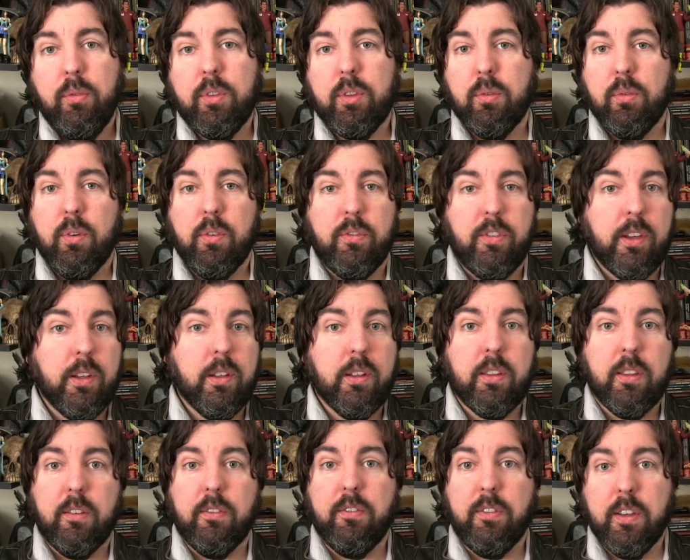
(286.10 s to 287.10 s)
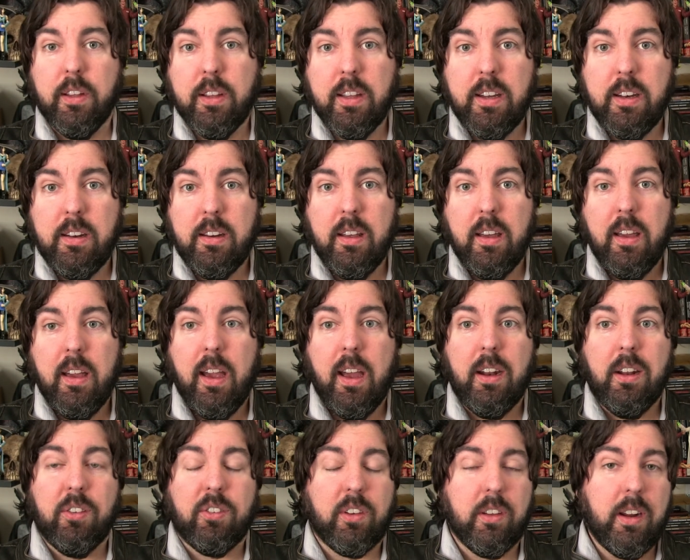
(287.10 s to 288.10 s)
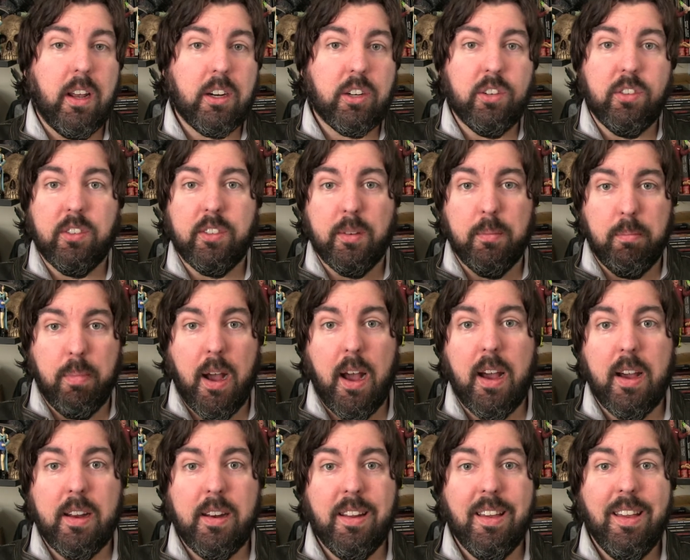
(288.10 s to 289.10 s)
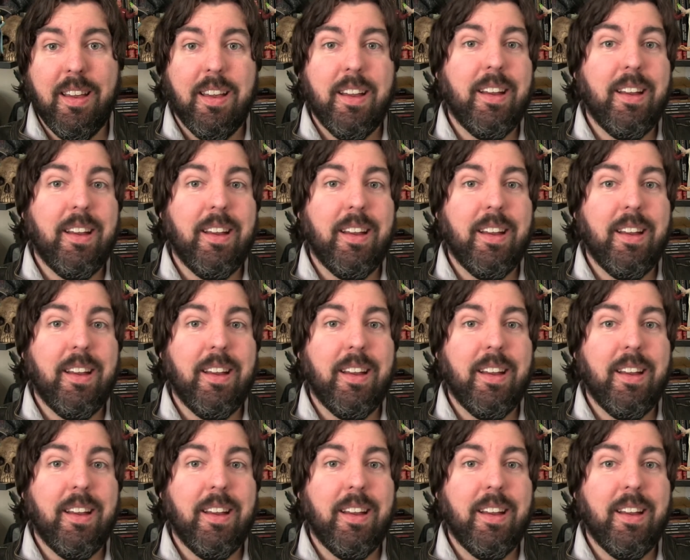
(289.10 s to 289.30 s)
with the reveal of the villain and his connections to Bond,